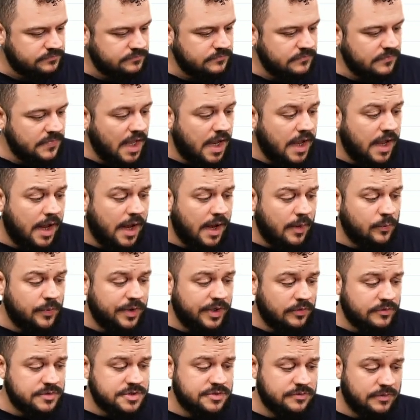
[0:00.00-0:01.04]
And we
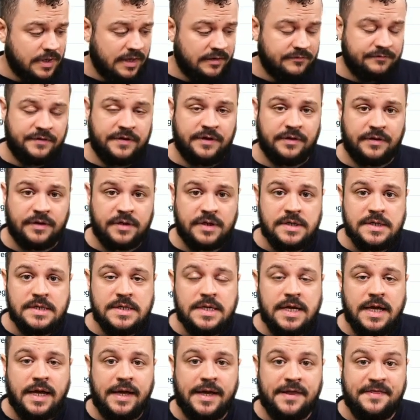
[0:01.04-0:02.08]
also have here
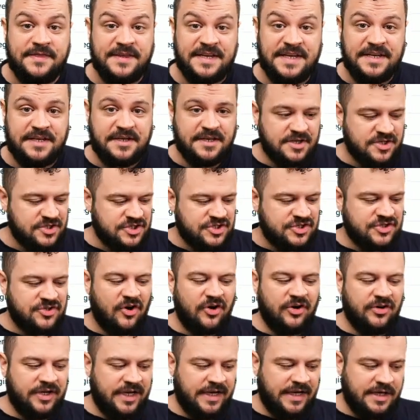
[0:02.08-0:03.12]
the
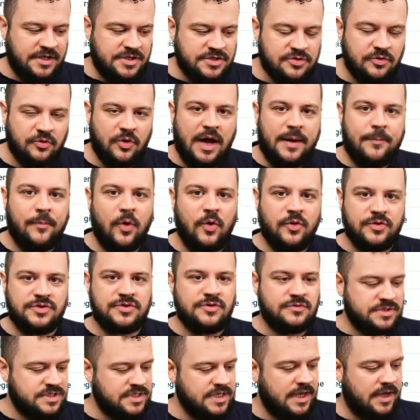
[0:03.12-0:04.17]
start day. So I'm also
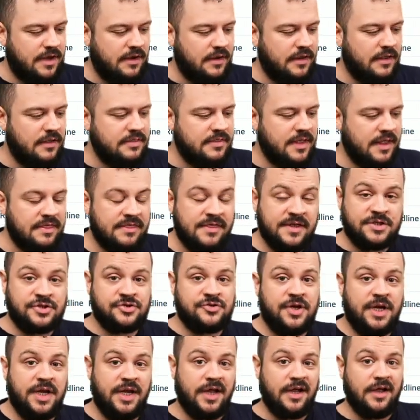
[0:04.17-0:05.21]
saying that this
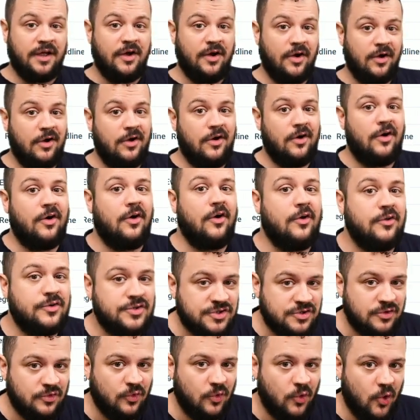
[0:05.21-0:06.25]
training
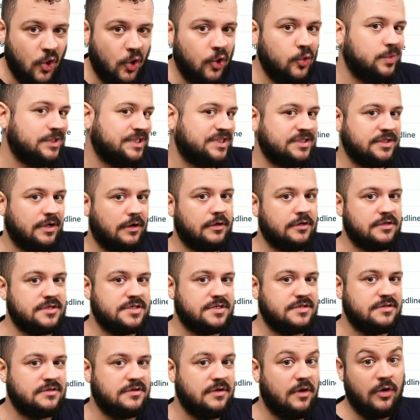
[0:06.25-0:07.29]
also always
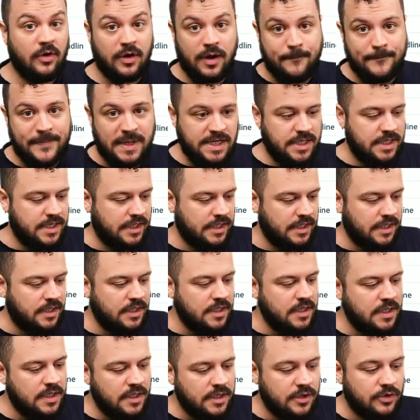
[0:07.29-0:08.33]
starts on a Monday.
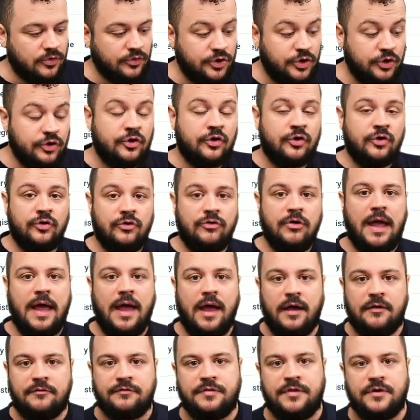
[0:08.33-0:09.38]
You could
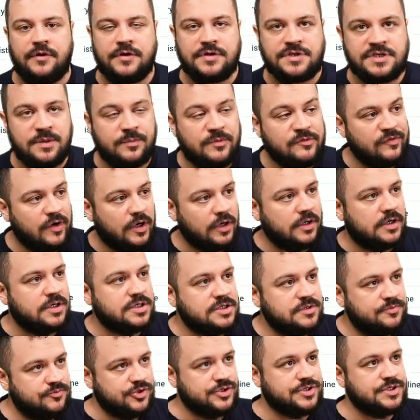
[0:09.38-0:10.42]
have, there are some of our
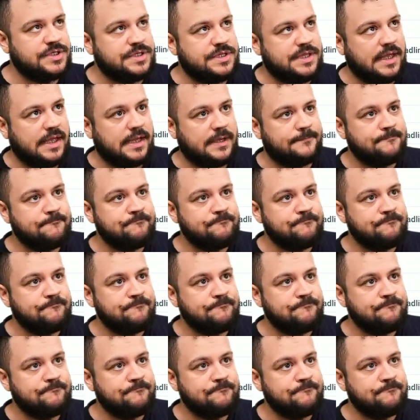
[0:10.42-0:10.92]
customers that